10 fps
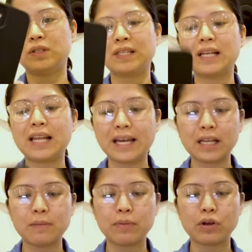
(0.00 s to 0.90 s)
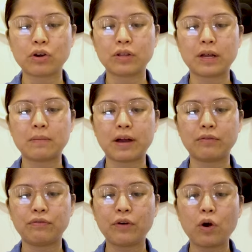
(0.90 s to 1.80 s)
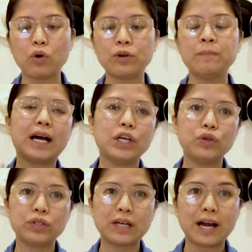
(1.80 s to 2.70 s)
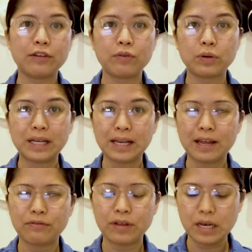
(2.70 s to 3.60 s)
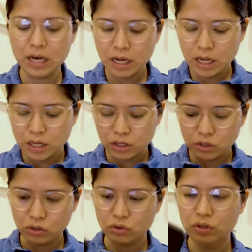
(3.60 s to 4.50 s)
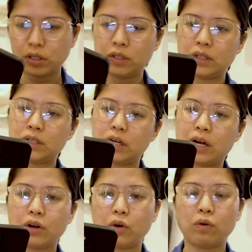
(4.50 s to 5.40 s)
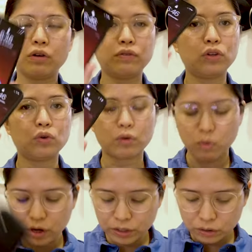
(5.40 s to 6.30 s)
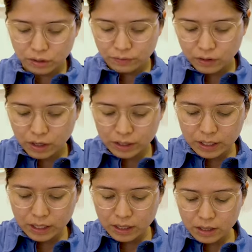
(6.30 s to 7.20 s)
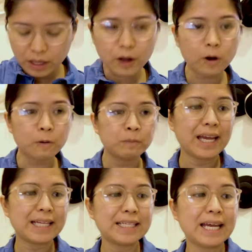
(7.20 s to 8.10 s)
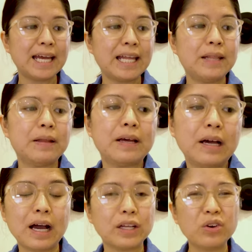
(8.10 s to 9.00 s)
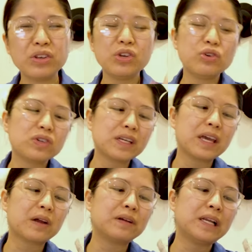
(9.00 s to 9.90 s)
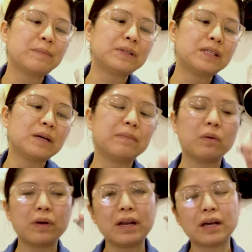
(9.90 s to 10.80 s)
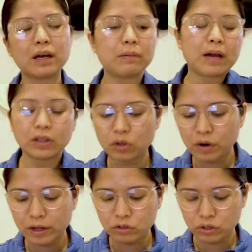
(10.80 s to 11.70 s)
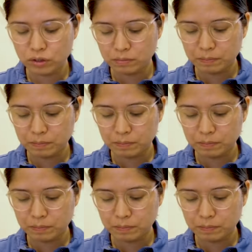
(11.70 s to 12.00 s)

is slightly bigger than my phone. I used the iPhone 11. So this is, I don't know, one of the newer ones. So I've got that in there. And then I don't usually carry lipstick, but when I thought I'd just